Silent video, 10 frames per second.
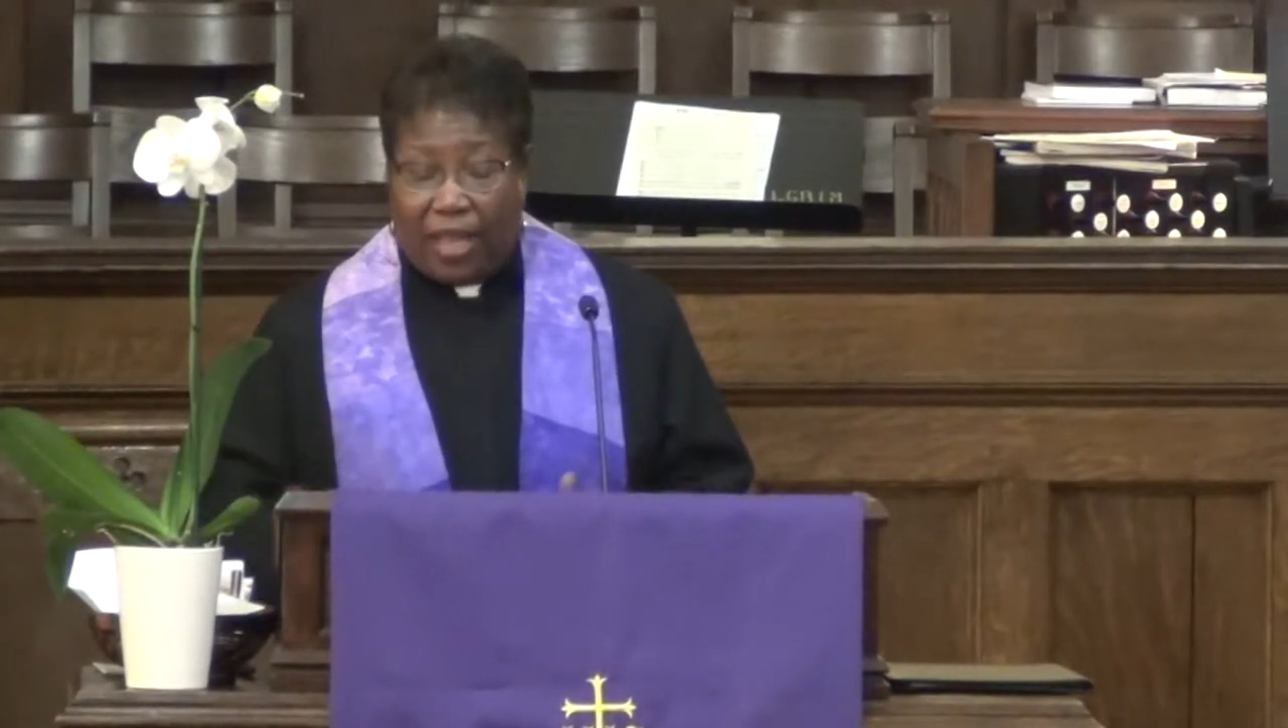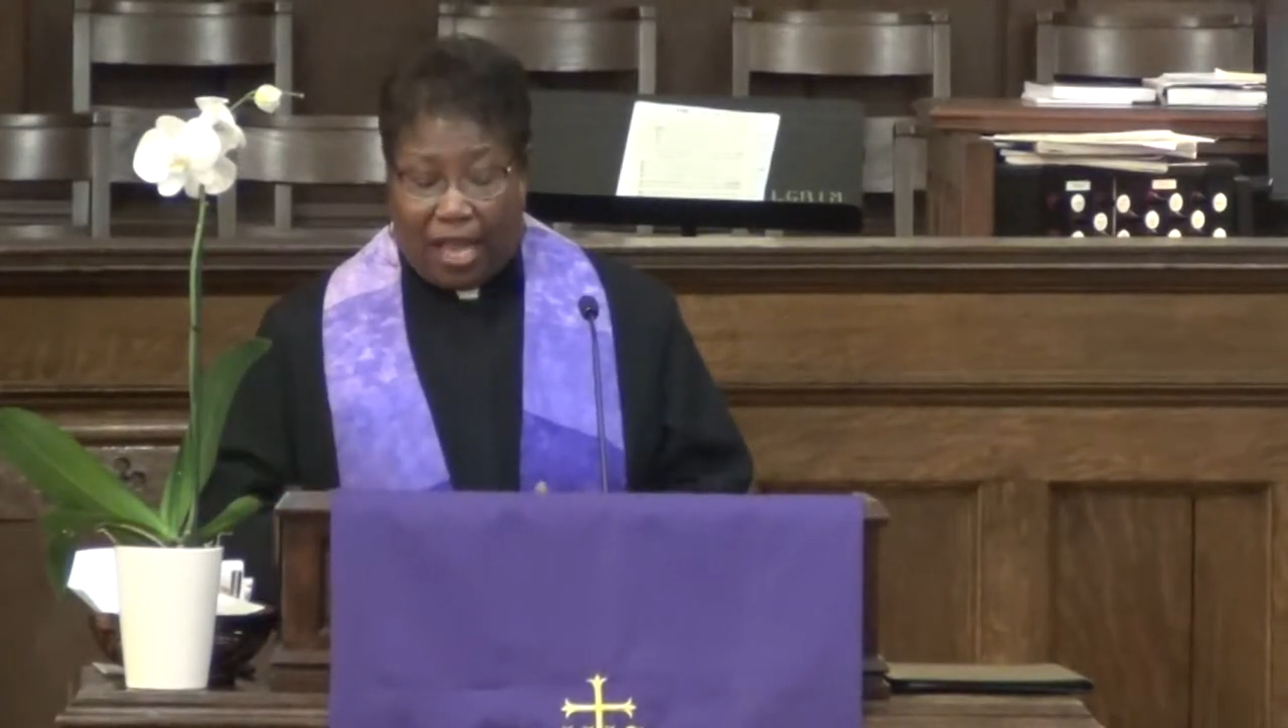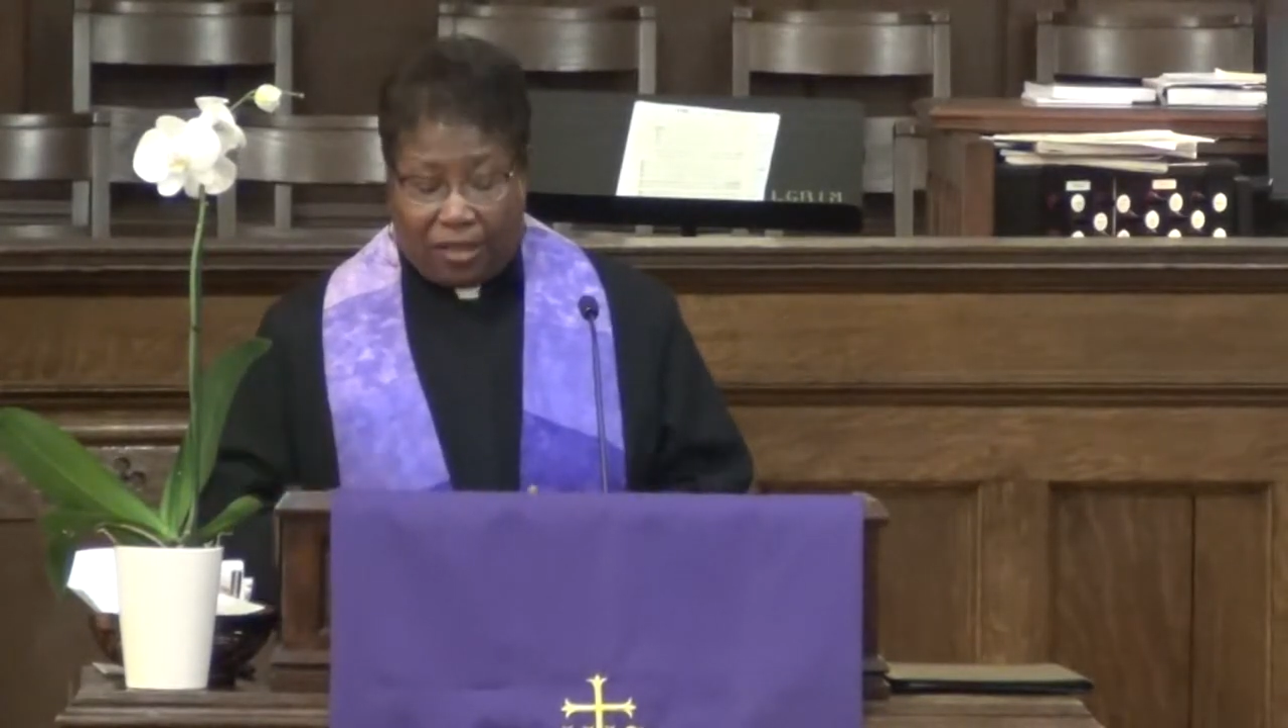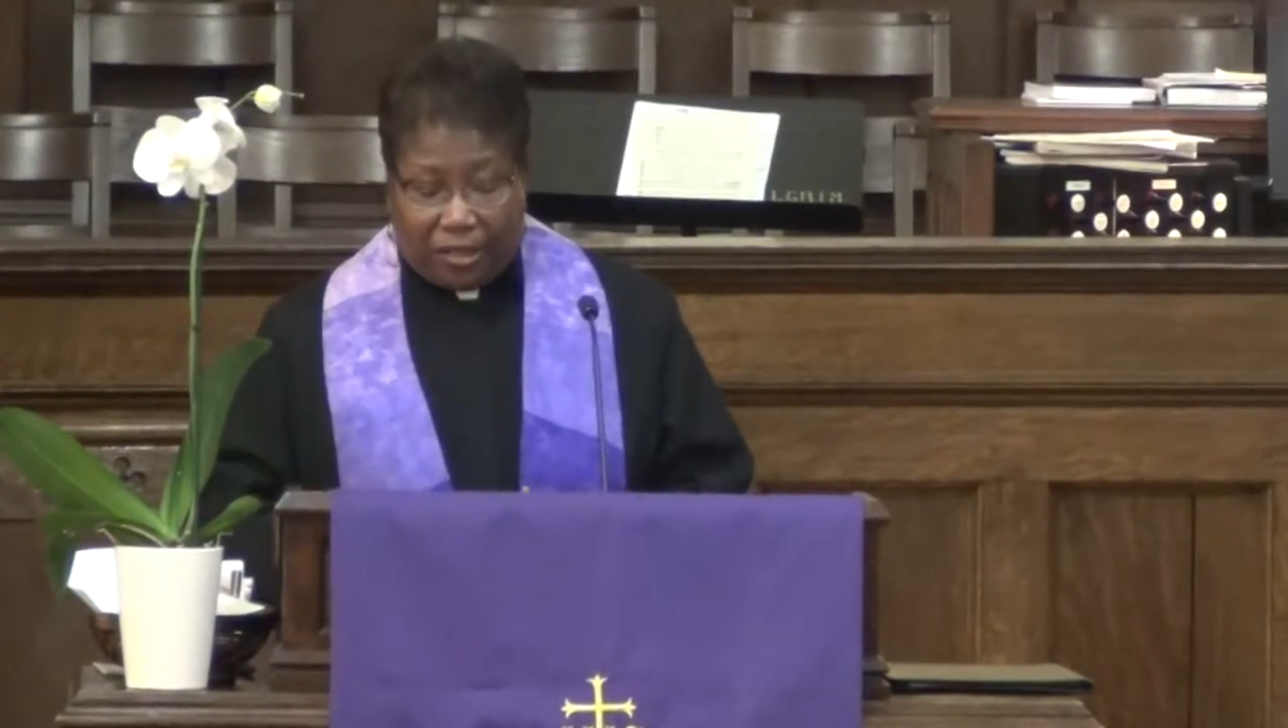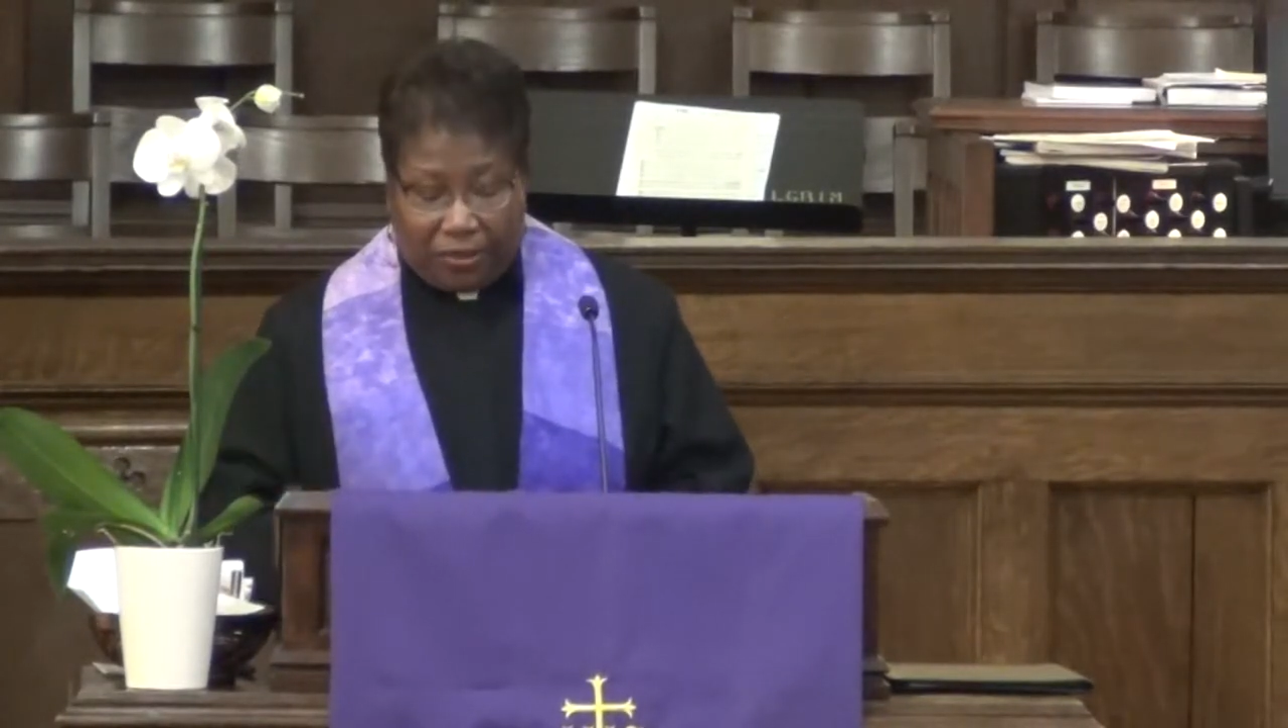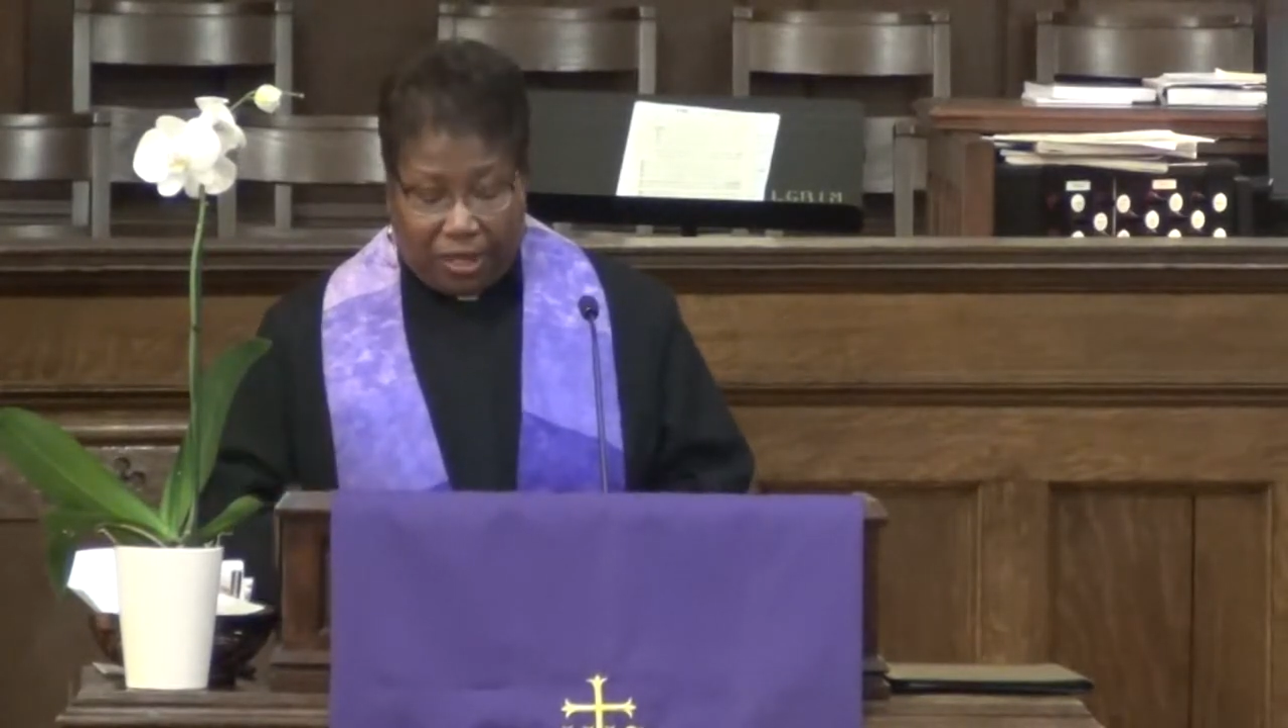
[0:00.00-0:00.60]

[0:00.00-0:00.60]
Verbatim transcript: the house of